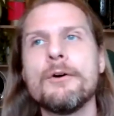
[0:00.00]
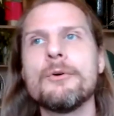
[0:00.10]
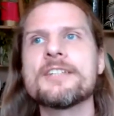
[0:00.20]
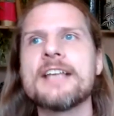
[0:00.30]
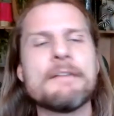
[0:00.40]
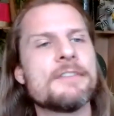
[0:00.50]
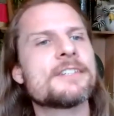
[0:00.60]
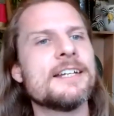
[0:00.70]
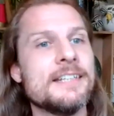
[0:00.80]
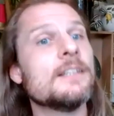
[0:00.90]
of folks have
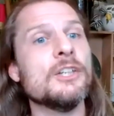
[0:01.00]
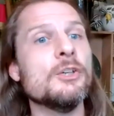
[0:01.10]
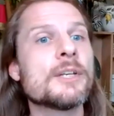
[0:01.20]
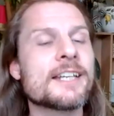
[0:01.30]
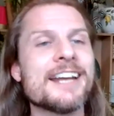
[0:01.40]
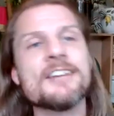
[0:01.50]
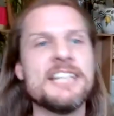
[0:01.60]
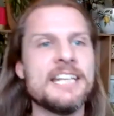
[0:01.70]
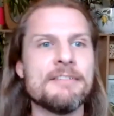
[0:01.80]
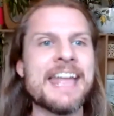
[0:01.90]
this idea that you can kind
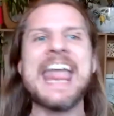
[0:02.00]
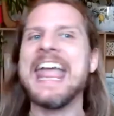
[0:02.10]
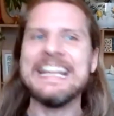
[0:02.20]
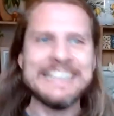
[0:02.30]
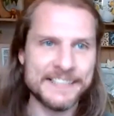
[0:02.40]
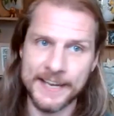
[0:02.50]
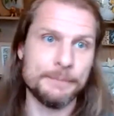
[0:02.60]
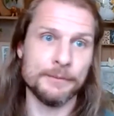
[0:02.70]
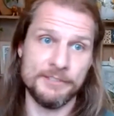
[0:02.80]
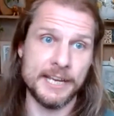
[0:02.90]
of give any
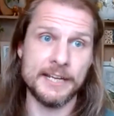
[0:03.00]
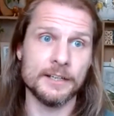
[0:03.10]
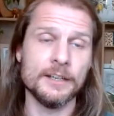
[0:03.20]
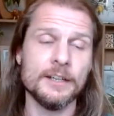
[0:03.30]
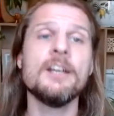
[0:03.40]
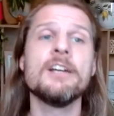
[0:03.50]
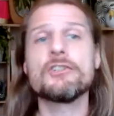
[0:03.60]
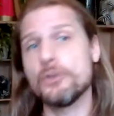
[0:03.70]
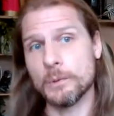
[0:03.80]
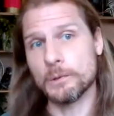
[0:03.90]
type of data
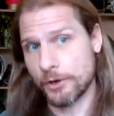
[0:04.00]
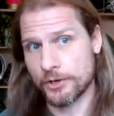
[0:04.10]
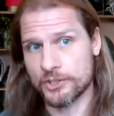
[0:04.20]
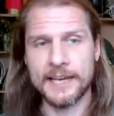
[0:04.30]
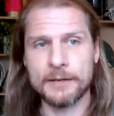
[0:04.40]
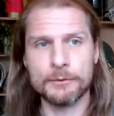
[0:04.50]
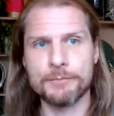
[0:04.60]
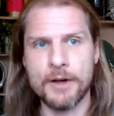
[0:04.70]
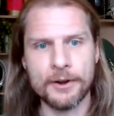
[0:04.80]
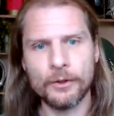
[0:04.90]
to a large
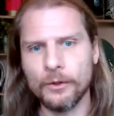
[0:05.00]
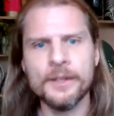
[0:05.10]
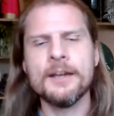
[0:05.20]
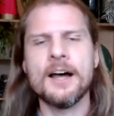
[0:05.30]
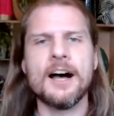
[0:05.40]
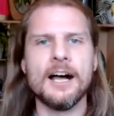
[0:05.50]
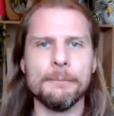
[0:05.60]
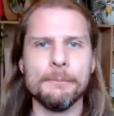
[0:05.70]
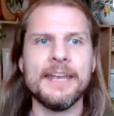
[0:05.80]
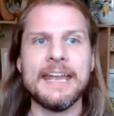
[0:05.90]
language model
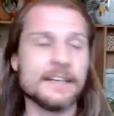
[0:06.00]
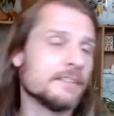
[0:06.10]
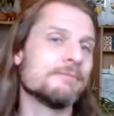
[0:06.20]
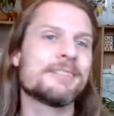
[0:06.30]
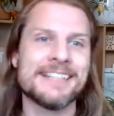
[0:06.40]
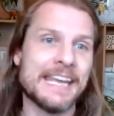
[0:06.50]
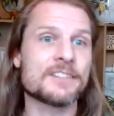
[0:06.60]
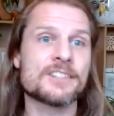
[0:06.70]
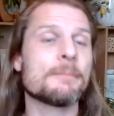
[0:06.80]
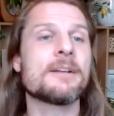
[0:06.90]
and
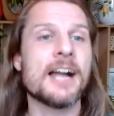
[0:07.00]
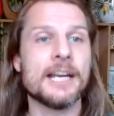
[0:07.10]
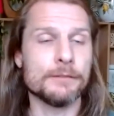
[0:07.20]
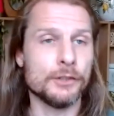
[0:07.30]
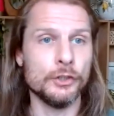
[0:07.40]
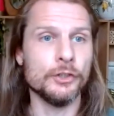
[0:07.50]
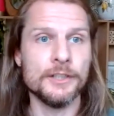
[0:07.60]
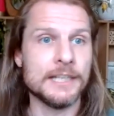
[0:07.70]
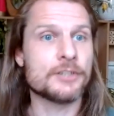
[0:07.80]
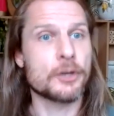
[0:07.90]
get some kind of
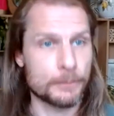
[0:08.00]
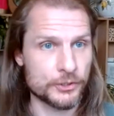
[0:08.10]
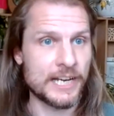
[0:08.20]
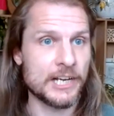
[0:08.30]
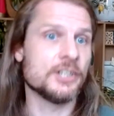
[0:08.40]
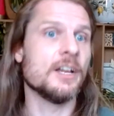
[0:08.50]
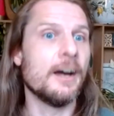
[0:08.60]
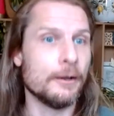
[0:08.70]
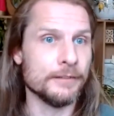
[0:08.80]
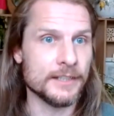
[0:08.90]
good interpretation
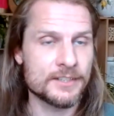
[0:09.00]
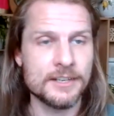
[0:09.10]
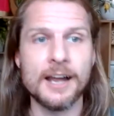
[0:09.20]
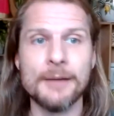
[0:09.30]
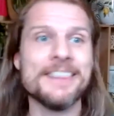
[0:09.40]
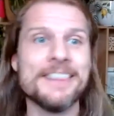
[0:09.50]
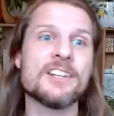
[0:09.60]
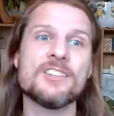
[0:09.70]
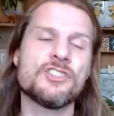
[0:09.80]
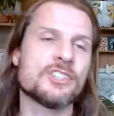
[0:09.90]
of it. And
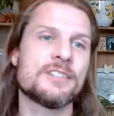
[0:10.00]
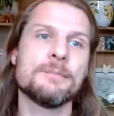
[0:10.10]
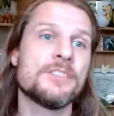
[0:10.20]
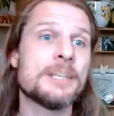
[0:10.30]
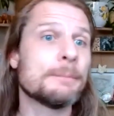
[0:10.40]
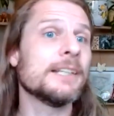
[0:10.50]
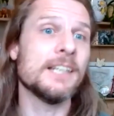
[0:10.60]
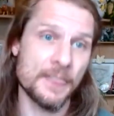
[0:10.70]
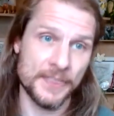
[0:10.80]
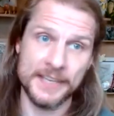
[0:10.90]
that is just simply
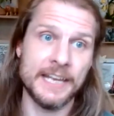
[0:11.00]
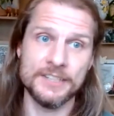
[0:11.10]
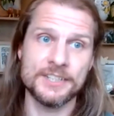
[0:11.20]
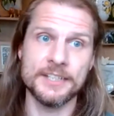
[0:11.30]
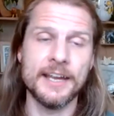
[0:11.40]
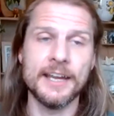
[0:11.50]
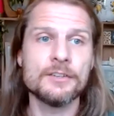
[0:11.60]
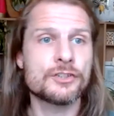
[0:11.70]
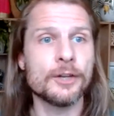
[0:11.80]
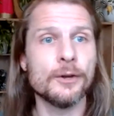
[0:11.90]
not the case today.
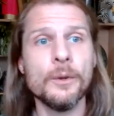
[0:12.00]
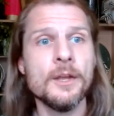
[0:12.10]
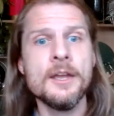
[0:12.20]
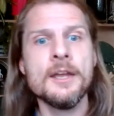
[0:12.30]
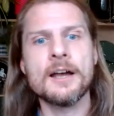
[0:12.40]
So